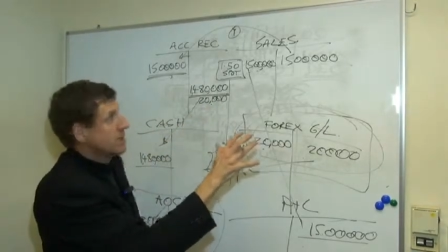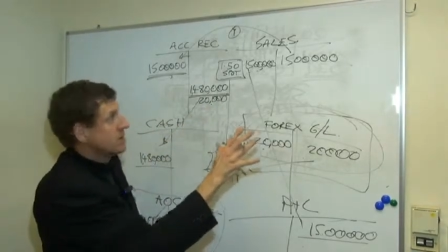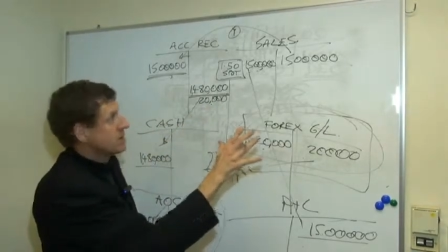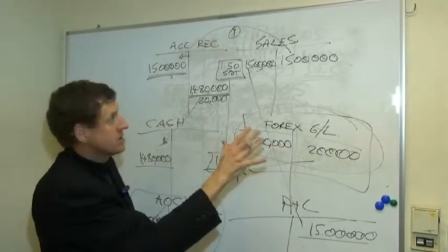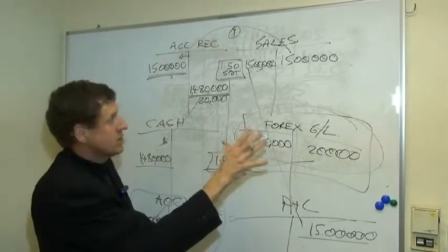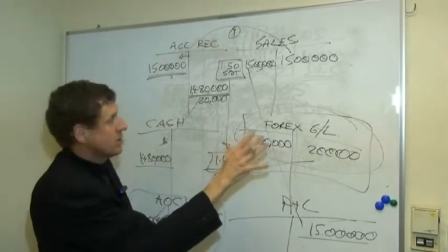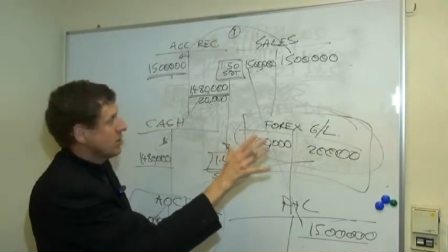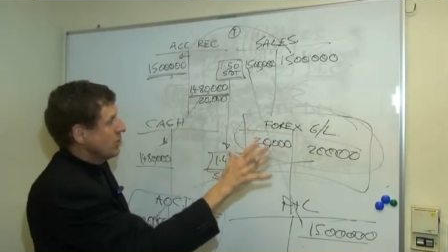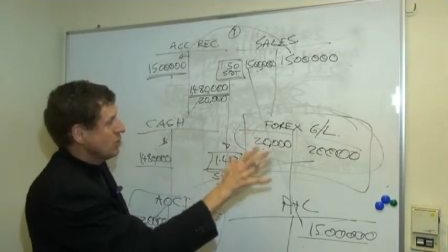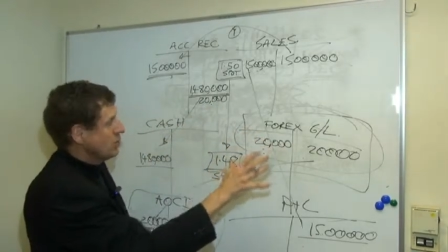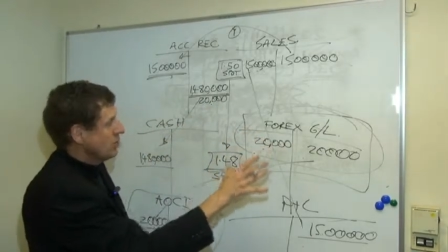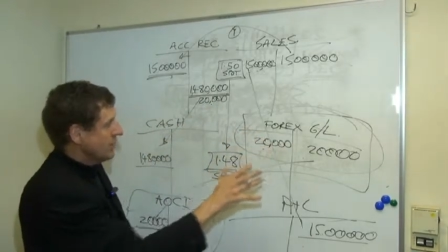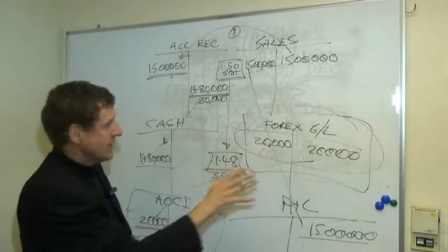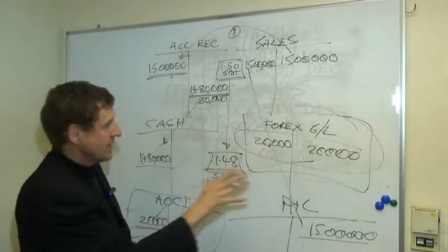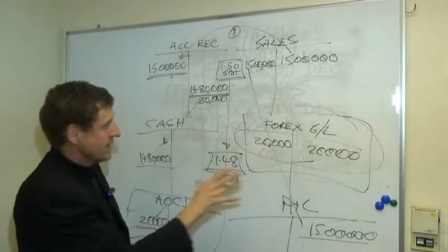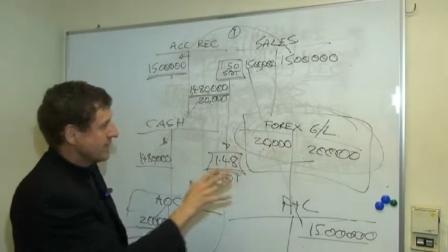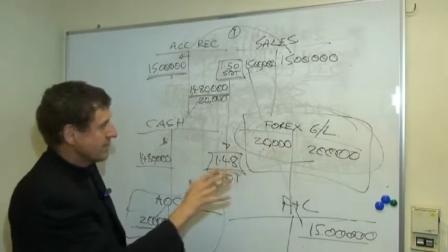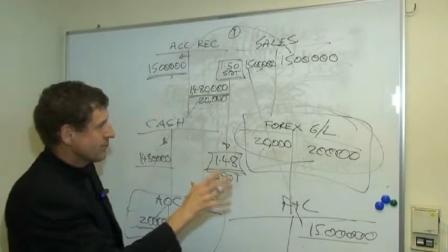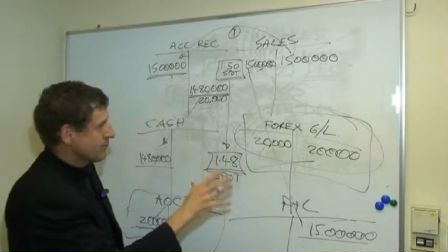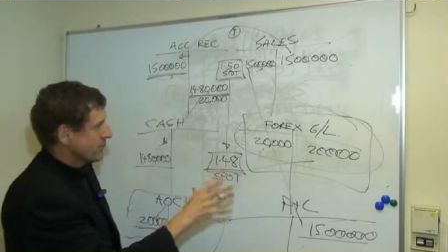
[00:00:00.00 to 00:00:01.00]
so
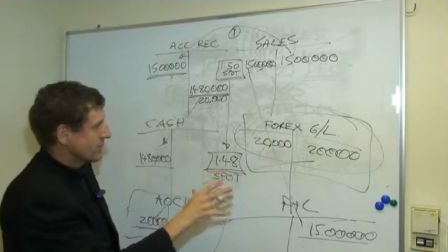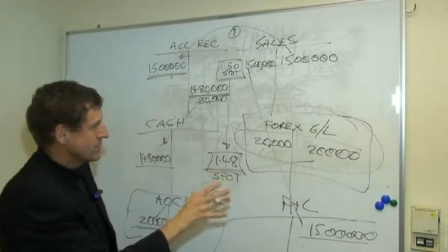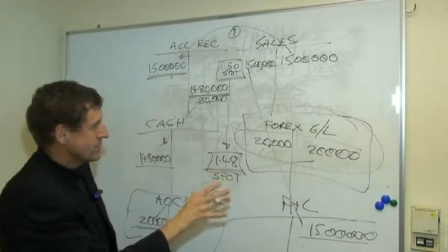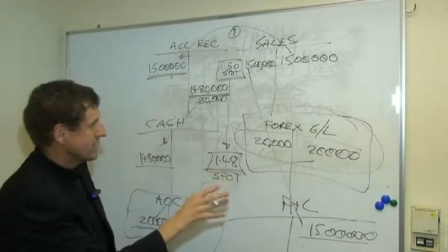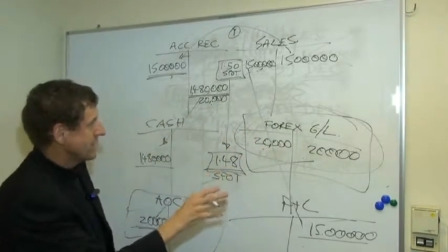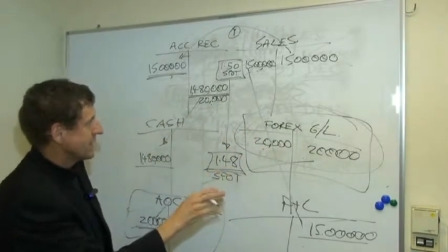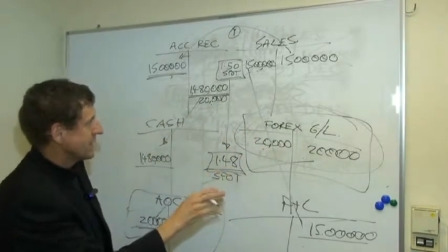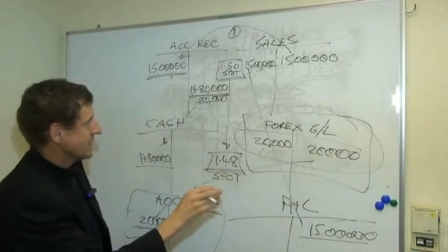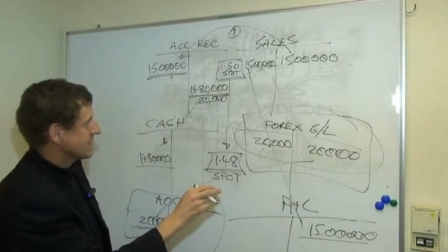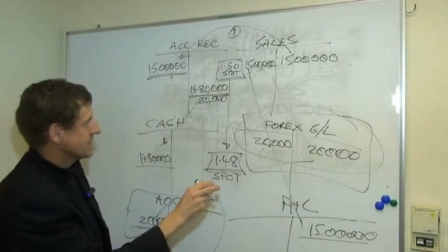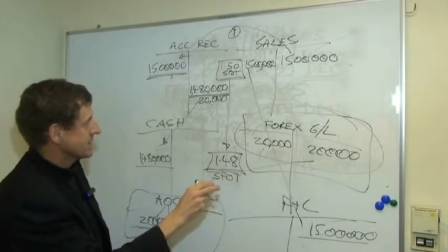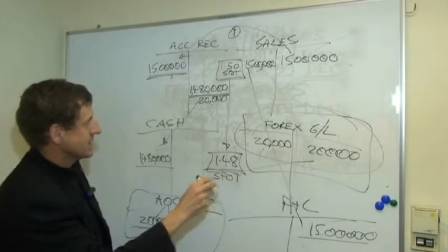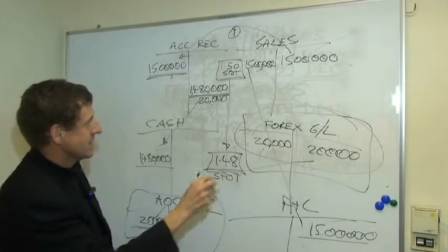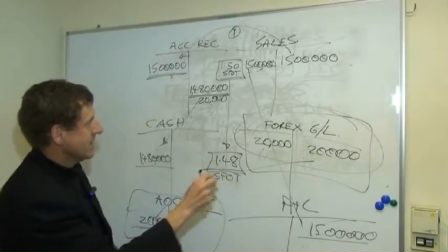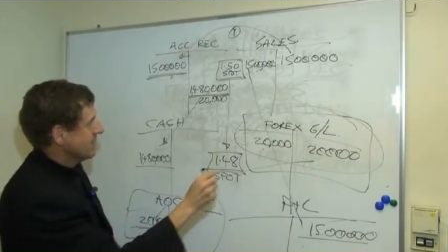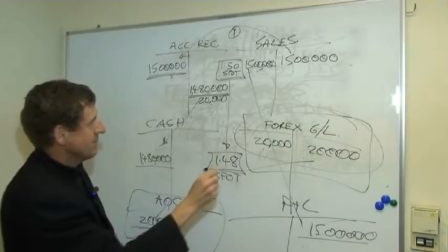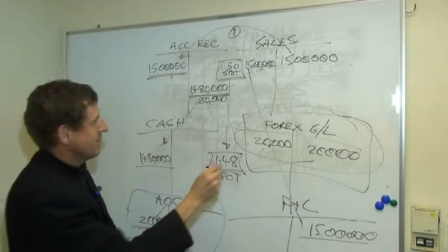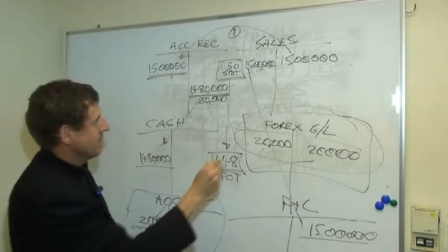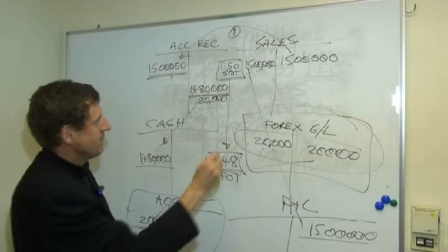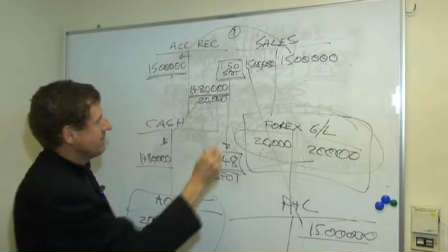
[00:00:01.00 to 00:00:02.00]
we can protect
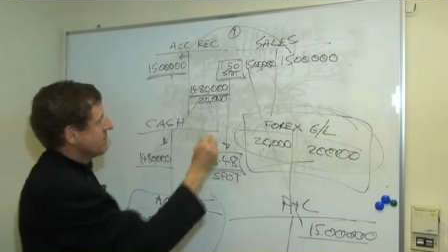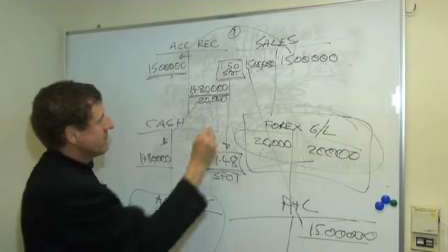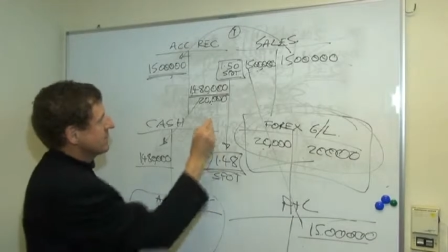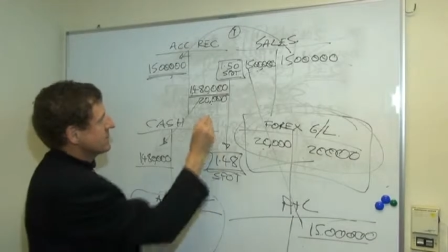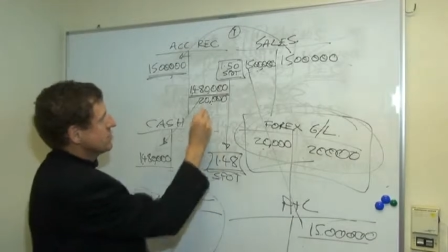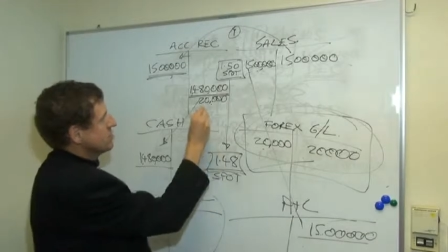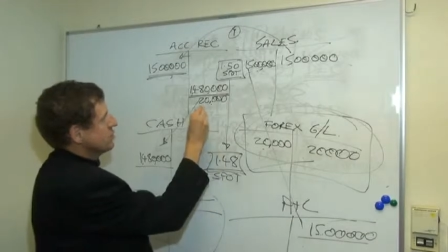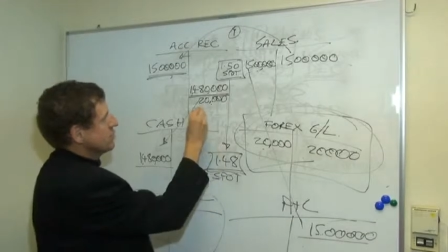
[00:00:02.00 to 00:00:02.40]
some of this